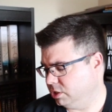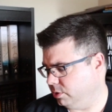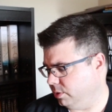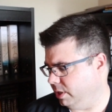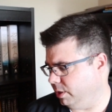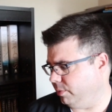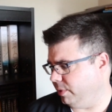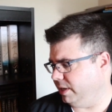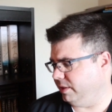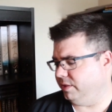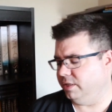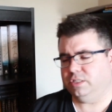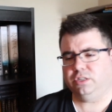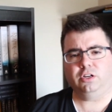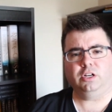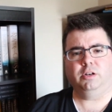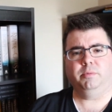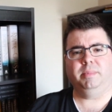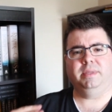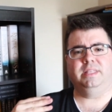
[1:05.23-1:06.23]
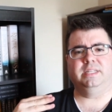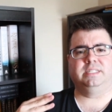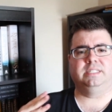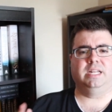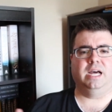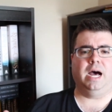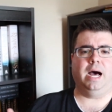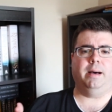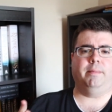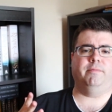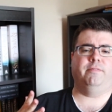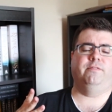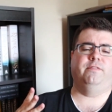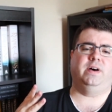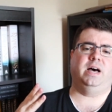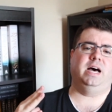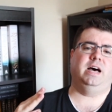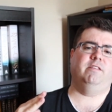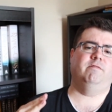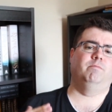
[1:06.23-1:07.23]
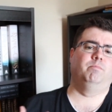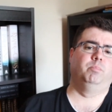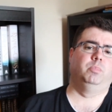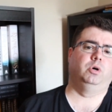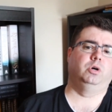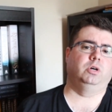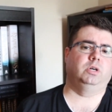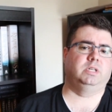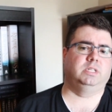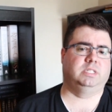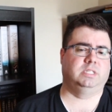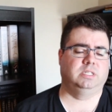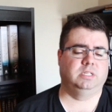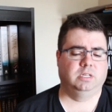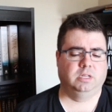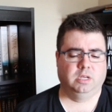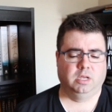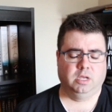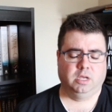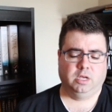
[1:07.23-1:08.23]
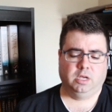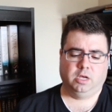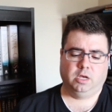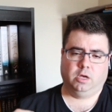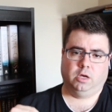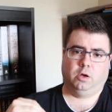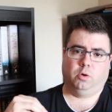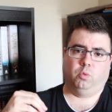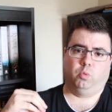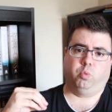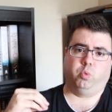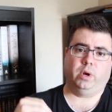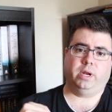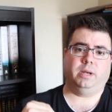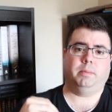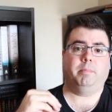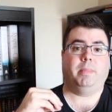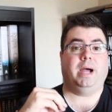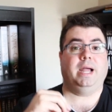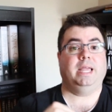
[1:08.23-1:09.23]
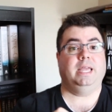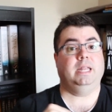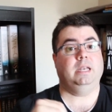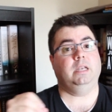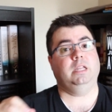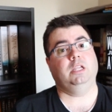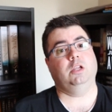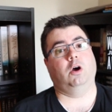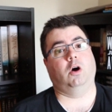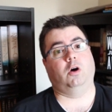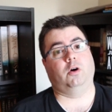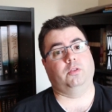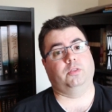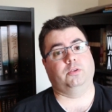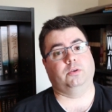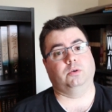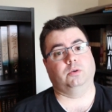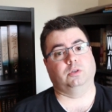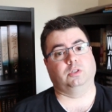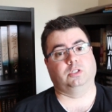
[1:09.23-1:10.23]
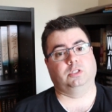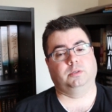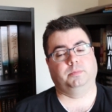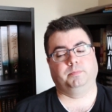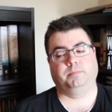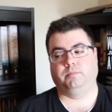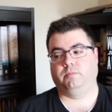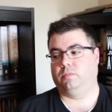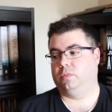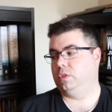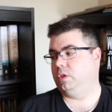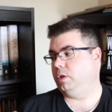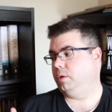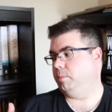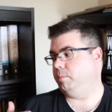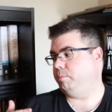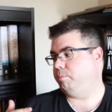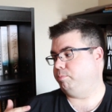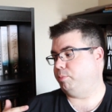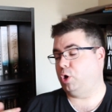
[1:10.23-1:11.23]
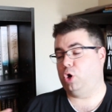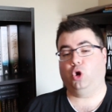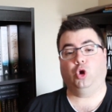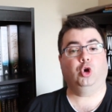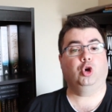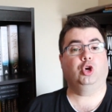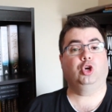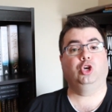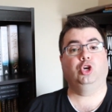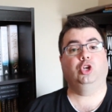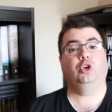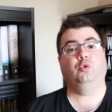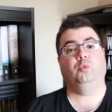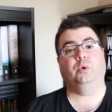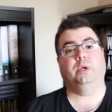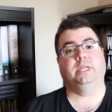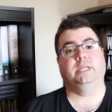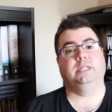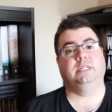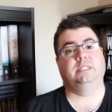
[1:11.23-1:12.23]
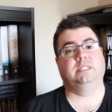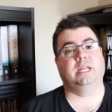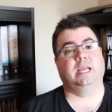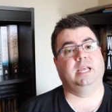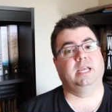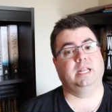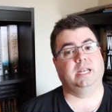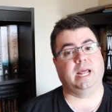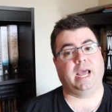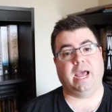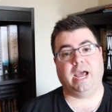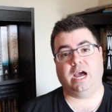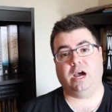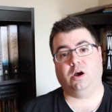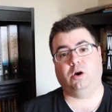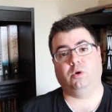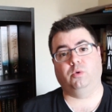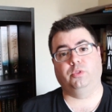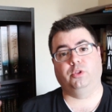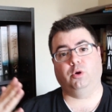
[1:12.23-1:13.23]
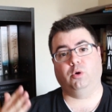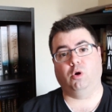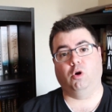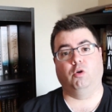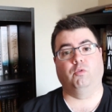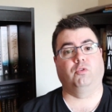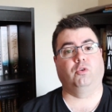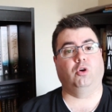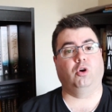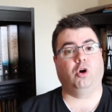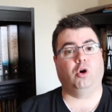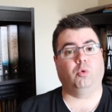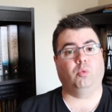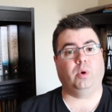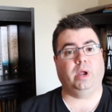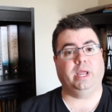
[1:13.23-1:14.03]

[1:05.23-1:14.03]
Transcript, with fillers: So anyway, these are going to be the top five books written by indie authors per Goodreads and how their overall